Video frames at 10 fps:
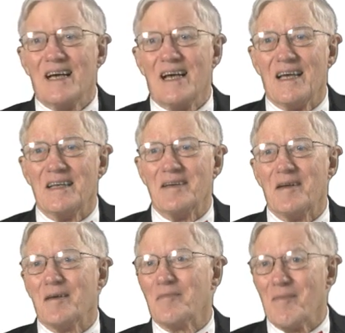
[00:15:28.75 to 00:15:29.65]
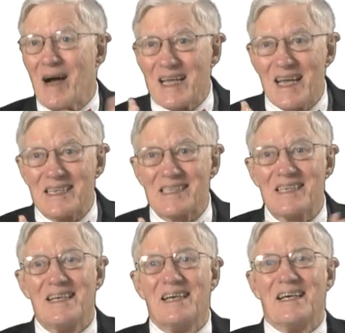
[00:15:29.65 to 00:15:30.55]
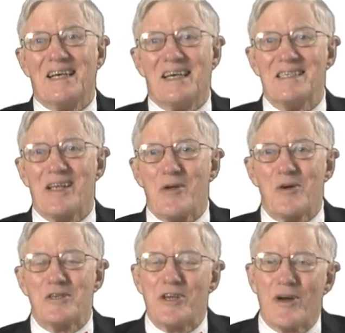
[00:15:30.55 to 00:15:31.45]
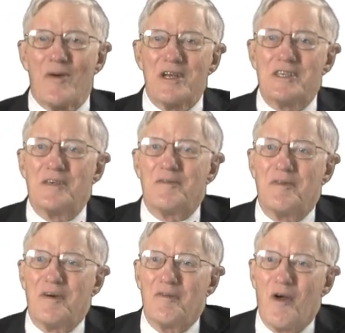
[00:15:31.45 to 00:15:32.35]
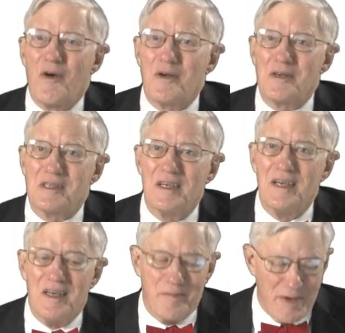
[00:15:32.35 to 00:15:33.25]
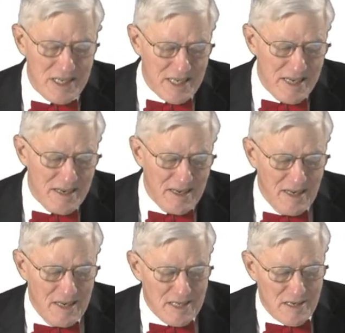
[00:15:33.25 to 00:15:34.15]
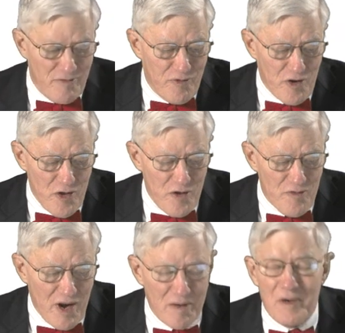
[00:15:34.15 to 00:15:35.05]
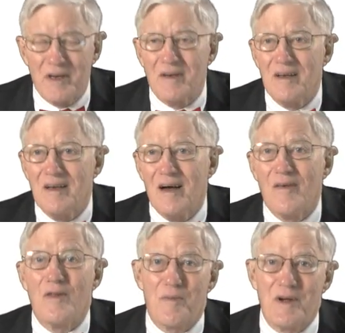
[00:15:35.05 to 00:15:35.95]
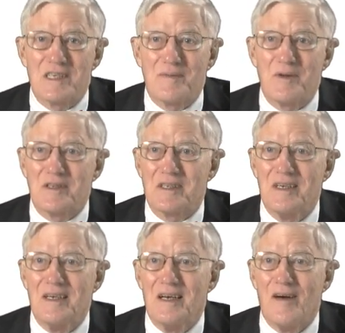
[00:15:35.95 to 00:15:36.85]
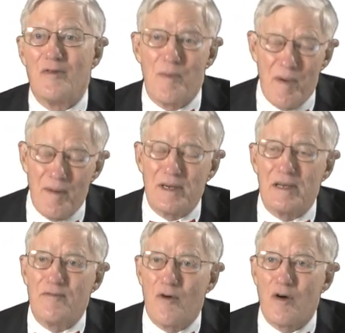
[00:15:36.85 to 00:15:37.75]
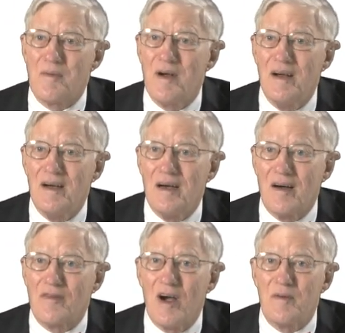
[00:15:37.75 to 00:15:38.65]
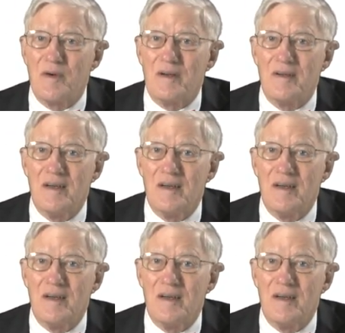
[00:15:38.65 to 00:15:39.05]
And my guess is that your generation of lawyers may see some further development of the principles of a Republican form of government,